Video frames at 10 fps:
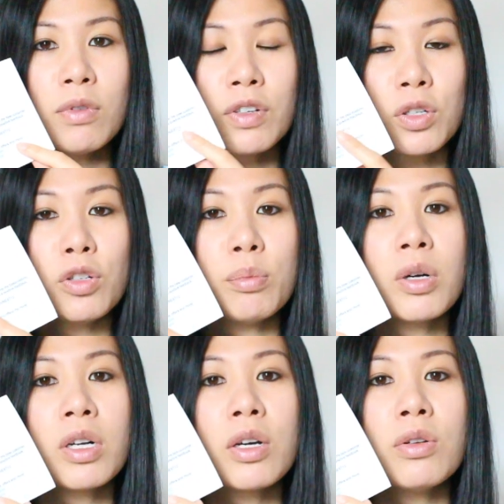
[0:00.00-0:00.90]
with a
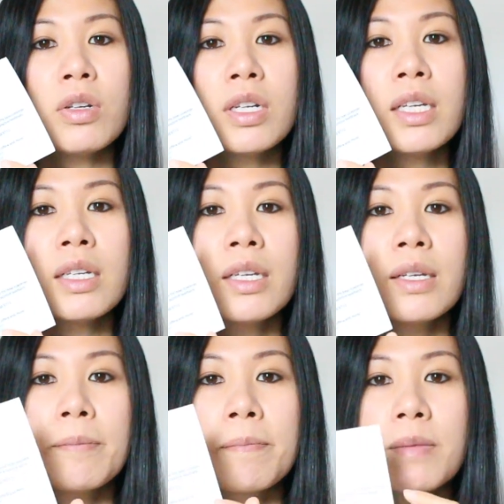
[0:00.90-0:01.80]
coupon code on it,
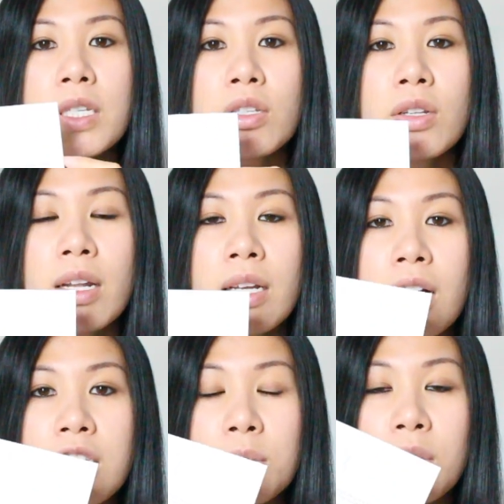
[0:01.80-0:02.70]
just so that the
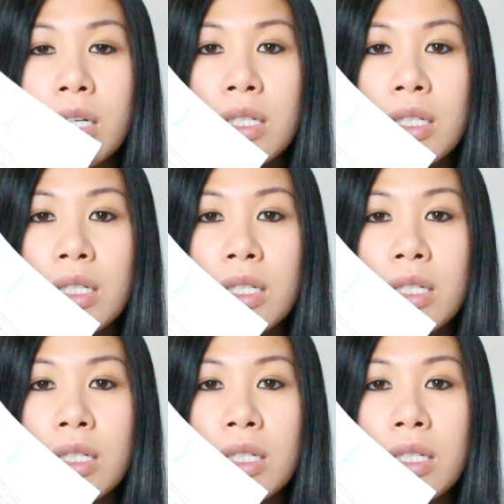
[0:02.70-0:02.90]
customer